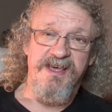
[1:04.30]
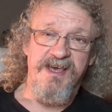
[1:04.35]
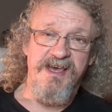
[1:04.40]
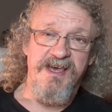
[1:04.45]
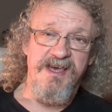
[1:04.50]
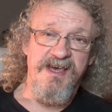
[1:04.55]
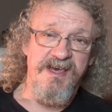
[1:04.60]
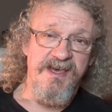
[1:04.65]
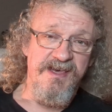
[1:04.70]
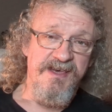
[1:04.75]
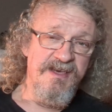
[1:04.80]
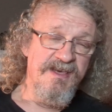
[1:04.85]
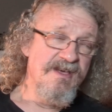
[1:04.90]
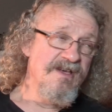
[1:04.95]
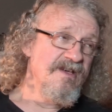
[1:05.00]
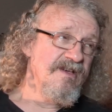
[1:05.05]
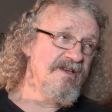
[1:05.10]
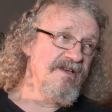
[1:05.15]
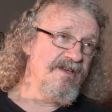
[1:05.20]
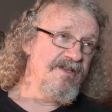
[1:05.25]
uh,
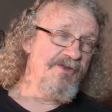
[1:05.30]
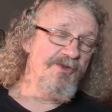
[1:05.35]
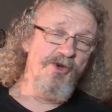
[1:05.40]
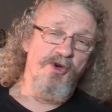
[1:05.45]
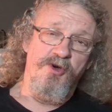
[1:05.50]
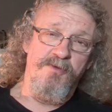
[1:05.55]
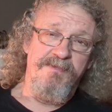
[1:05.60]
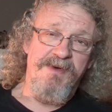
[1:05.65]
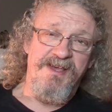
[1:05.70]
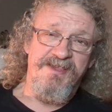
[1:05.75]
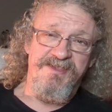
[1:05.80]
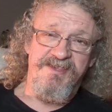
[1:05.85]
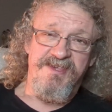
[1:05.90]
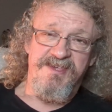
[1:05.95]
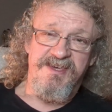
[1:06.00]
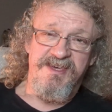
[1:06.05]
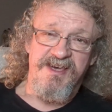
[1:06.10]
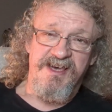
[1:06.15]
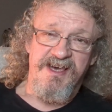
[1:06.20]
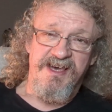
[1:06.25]
in No Man's
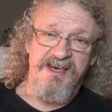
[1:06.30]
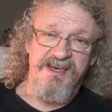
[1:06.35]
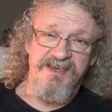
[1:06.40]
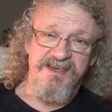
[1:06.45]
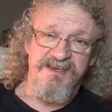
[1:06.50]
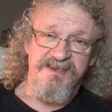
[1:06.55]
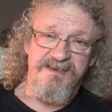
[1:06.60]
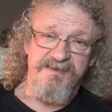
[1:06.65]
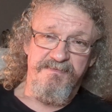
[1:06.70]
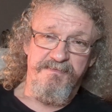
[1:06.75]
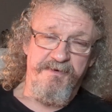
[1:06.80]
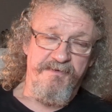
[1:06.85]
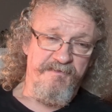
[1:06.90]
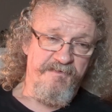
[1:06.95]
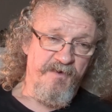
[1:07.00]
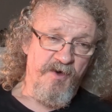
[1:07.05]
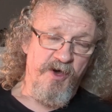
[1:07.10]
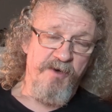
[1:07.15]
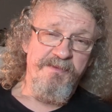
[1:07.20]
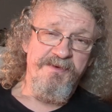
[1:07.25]
Sky and
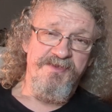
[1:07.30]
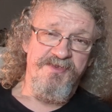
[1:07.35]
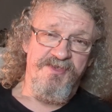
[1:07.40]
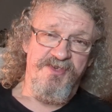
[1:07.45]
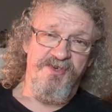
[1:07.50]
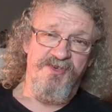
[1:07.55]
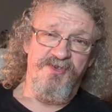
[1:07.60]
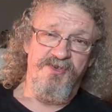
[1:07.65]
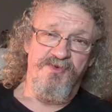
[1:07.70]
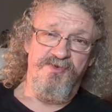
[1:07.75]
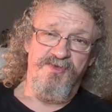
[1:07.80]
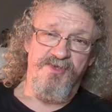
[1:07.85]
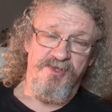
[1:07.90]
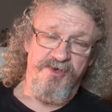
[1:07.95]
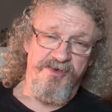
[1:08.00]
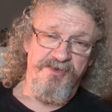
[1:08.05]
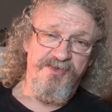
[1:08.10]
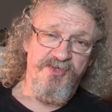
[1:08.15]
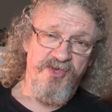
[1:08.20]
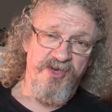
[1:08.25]
performance issues. A
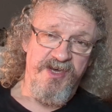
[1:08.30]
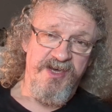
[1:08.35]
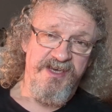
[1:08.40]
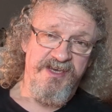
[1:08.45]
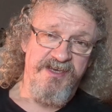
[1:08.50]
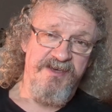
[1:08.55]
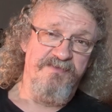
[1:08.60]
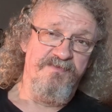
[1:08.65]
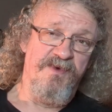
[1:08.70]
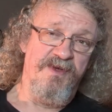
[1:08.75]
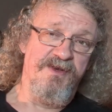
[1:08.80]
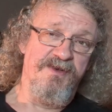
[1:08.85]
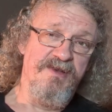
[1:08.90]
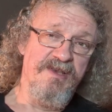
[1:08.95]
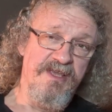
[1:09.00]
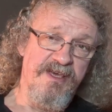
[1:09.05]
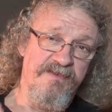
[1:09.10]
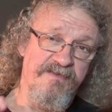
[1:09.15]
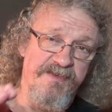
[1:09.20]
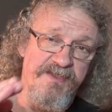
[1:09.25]
lot of jerking when
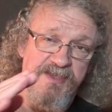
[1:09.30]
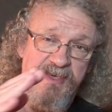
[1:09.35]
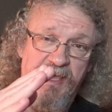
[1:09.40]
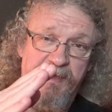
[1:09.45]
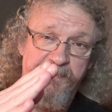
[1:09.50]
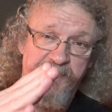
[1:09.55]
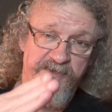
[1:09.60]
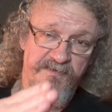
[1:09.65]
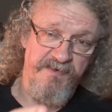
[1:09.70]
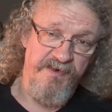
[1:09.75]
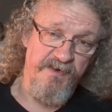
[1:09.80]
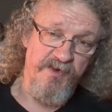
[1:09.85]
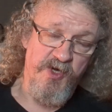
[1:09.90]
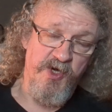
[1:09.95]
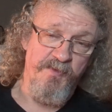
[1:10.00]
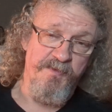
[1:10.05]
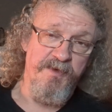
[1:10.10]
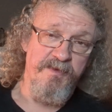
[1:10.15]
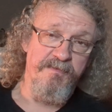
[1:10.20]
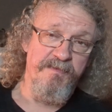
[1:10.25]
leaving the atmosphere and
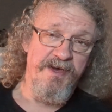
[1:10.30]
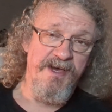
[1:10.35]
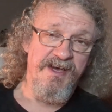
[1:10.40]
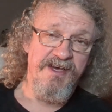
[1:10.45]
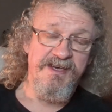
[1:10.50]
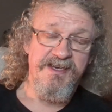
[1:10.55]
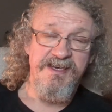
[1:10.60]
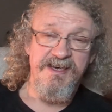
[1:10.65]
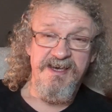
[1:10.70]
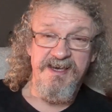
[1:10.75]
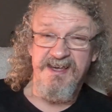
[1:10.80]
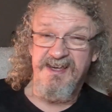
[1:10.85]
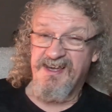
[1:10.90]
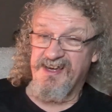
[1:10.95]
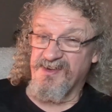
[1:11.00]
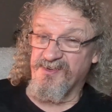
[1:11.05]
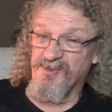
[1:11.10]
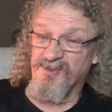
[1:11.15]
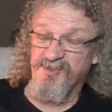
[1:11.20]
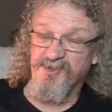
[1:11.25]
coming back,
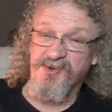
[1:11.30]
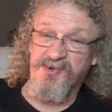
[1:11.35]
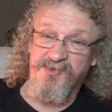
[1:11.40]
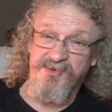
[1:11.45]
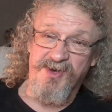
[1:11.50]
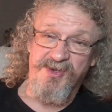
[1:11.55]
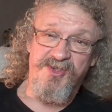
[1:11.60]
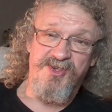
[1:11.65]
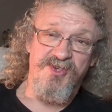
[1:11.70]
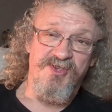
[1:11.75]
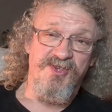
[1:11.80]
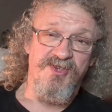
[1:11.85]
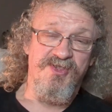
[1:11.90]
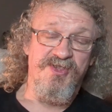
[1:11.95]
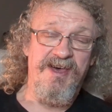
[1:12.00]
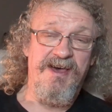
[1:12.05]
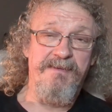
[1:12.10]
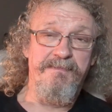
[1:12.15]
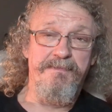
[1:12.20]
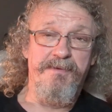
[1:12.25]
and also crashes at
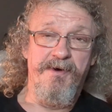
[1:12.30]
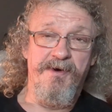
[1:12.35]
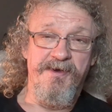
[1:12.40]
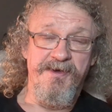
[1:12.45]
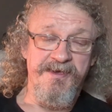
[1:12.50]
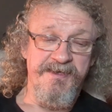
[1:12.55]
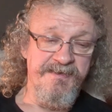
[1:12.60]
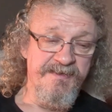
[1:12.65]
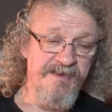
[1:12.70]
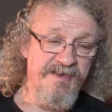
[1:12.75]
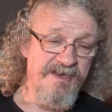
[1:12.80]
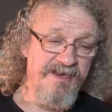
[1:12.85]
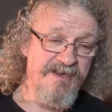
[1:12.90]
that point.